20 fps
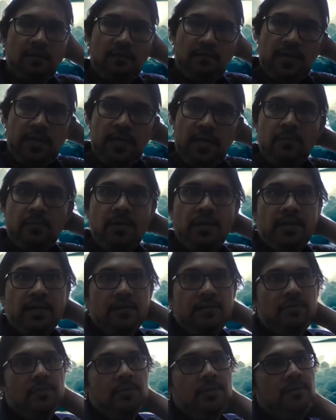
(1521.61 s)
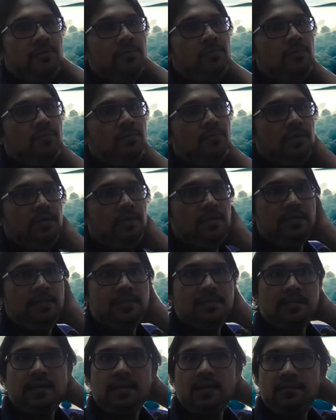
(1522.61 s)
where anybody can go and do coding
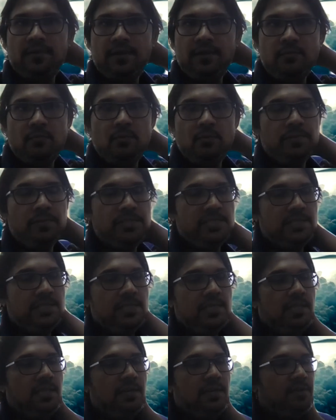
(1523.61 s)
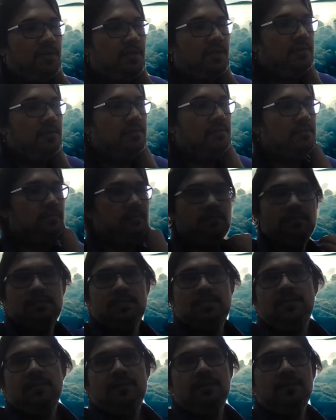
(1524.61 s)
this is kind of a demo project that they have done so
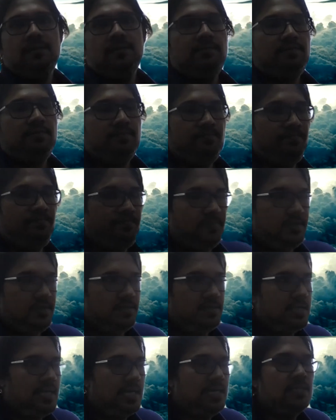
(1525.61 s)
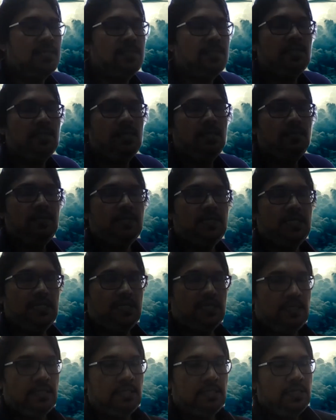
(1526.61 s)
see the sky is the limit
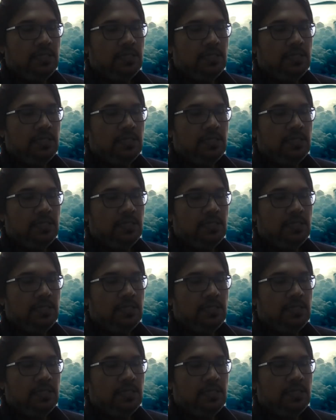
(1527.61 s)
here